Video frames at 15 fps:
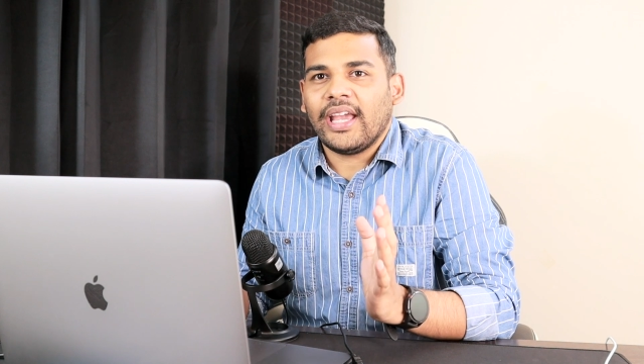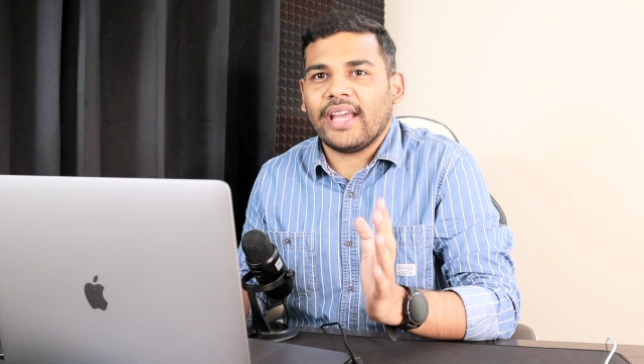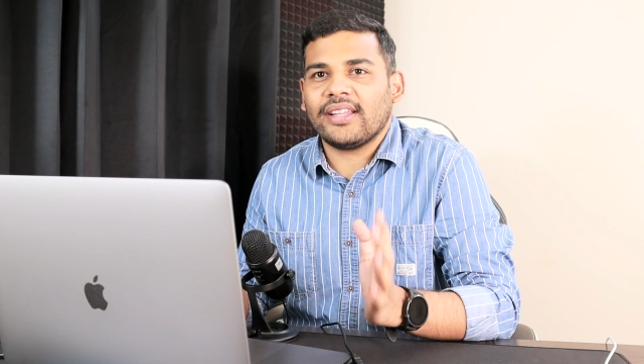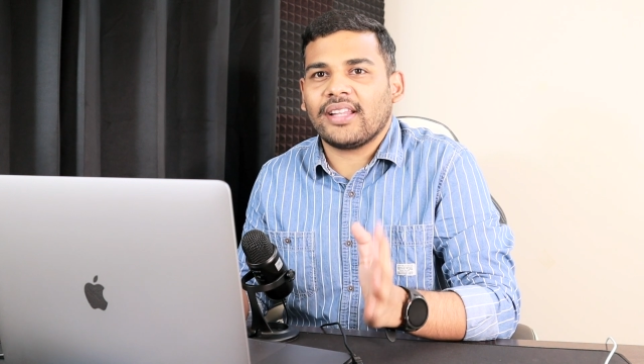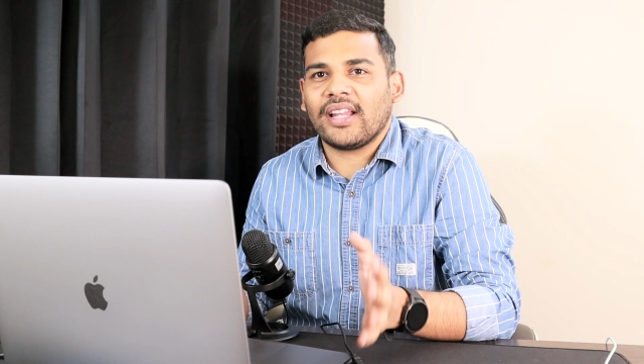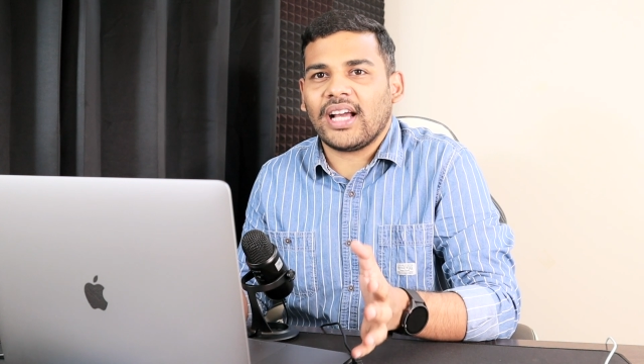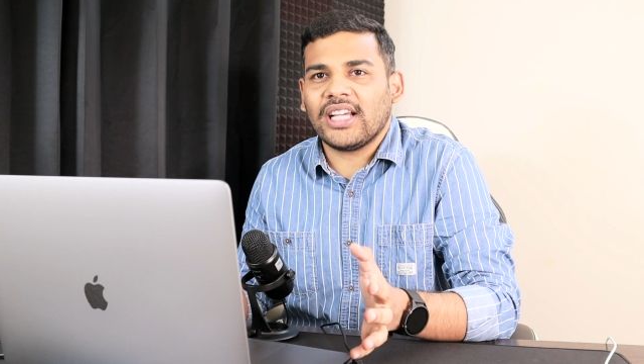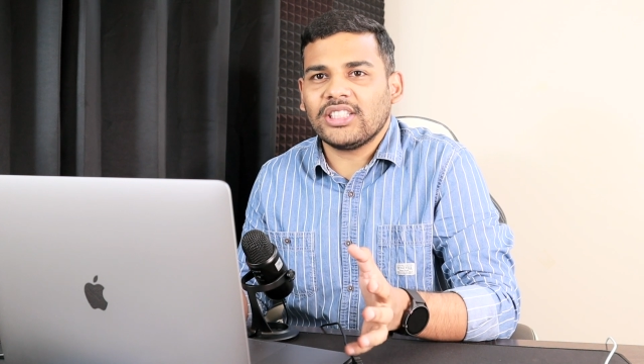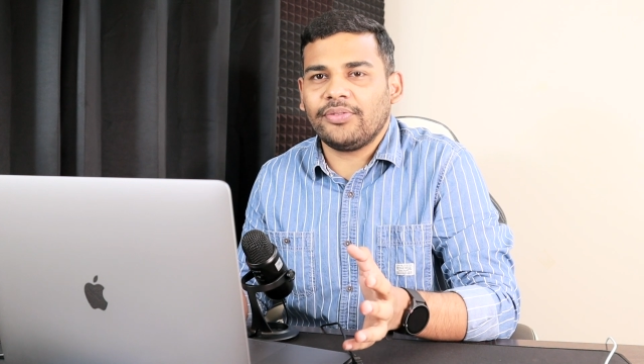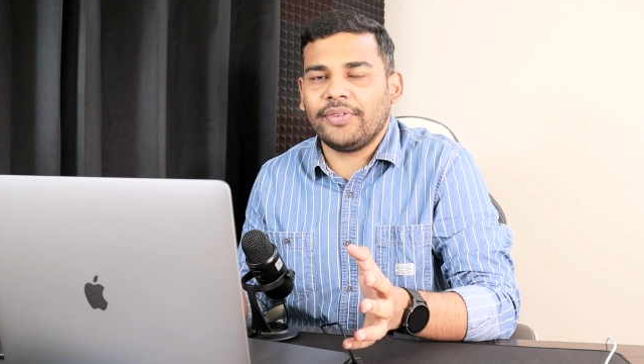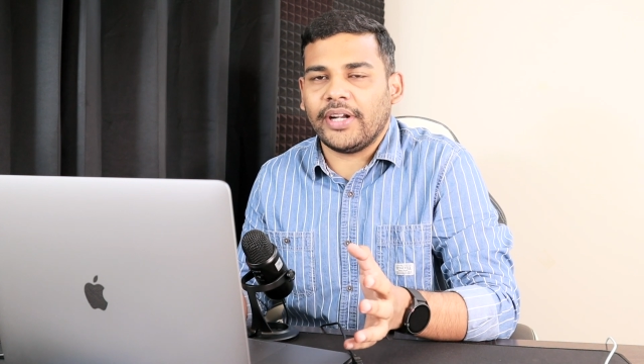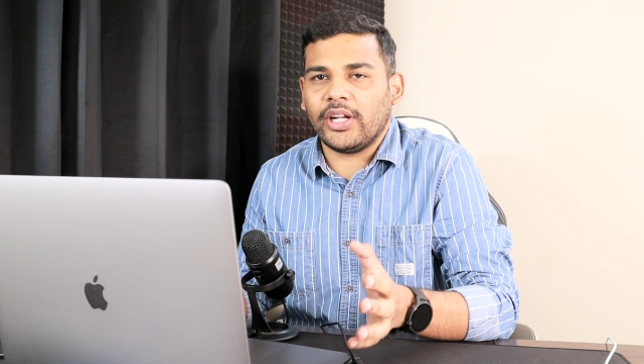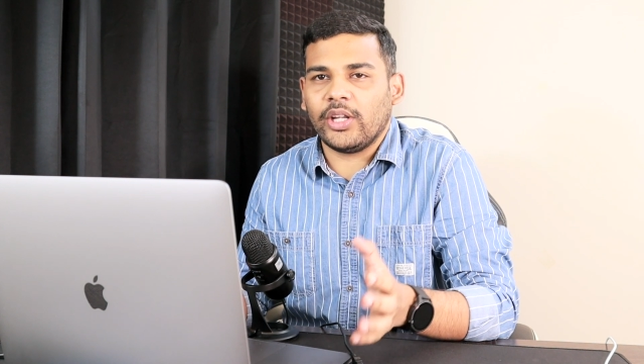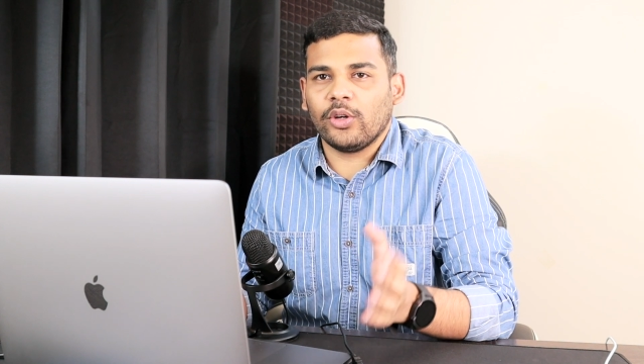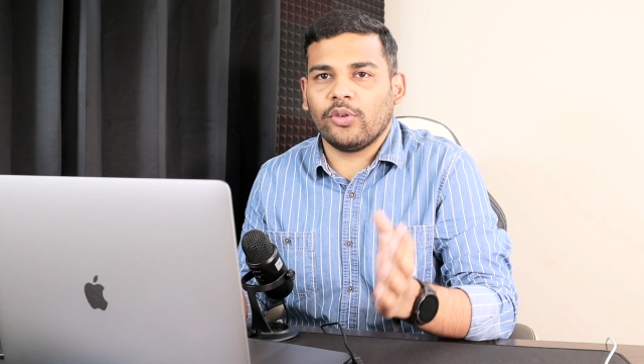In the last
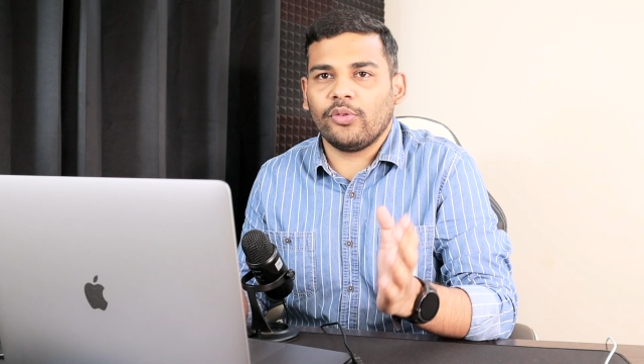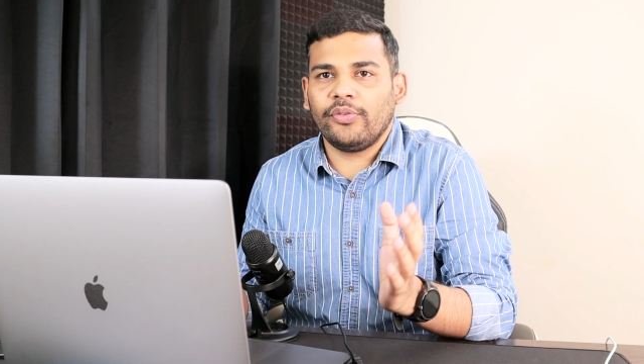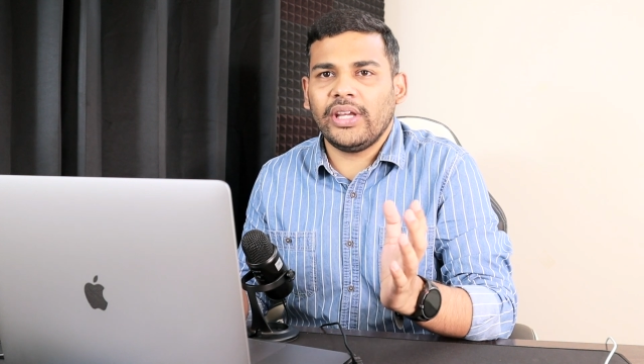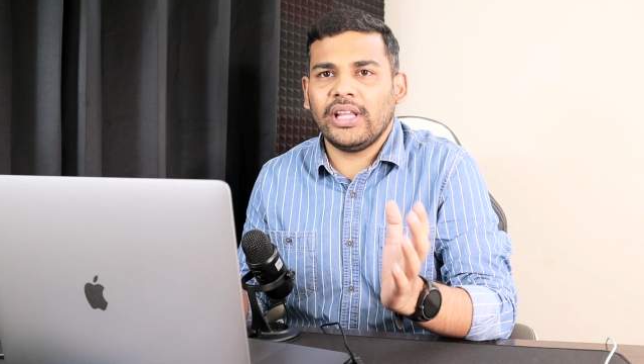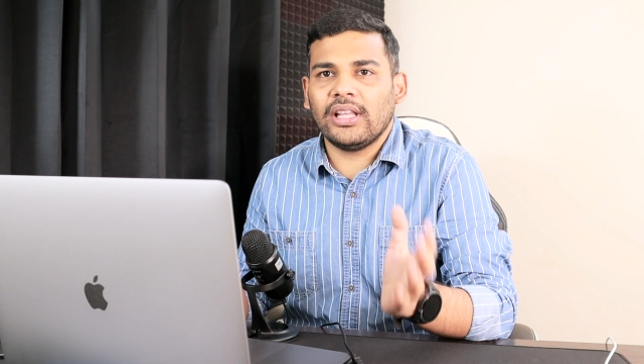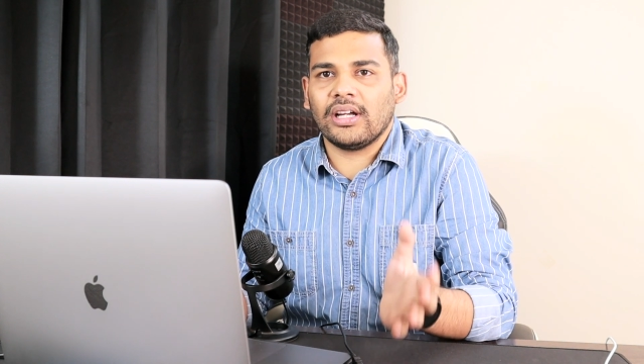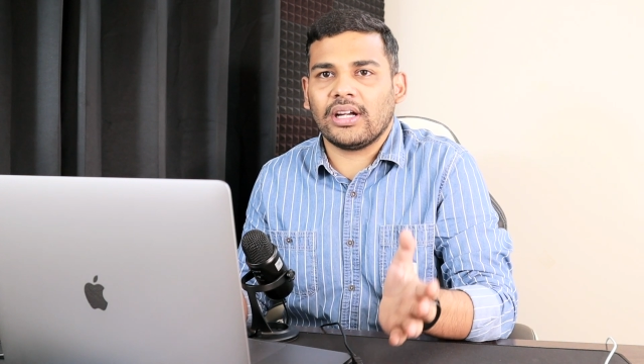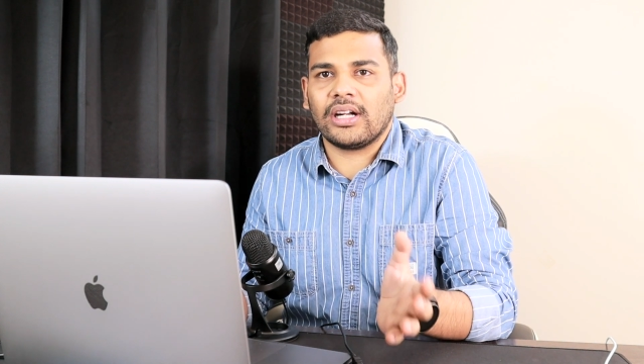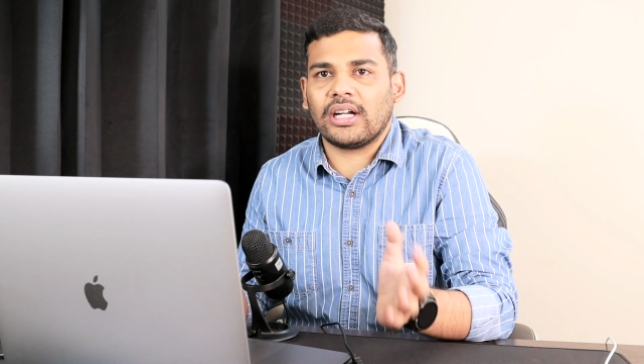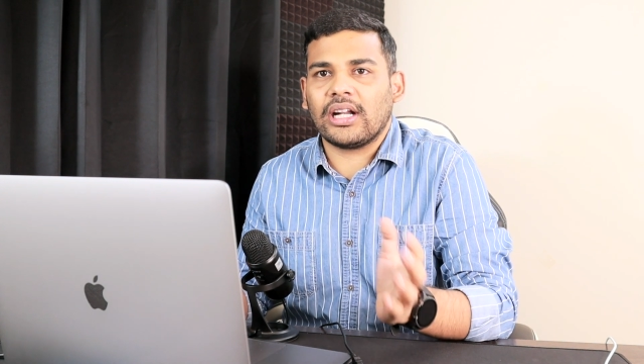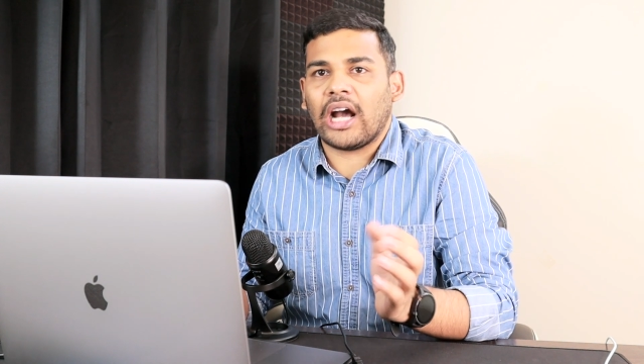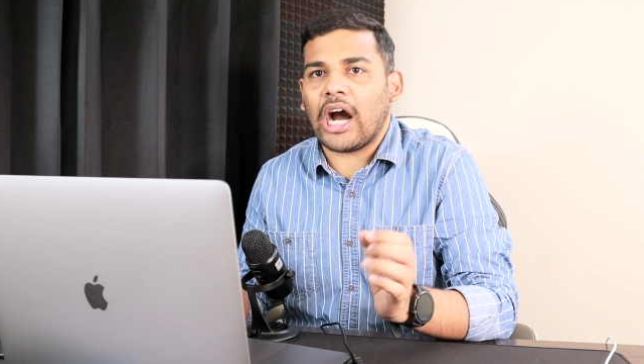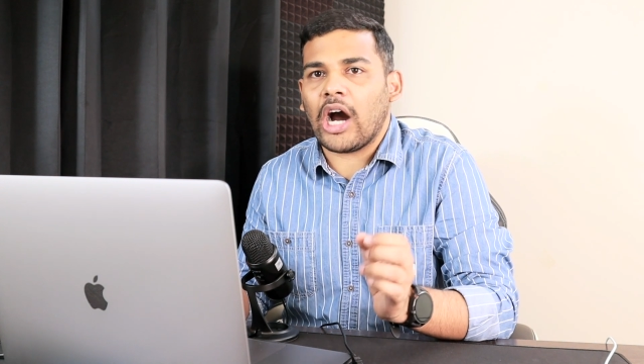video, we learned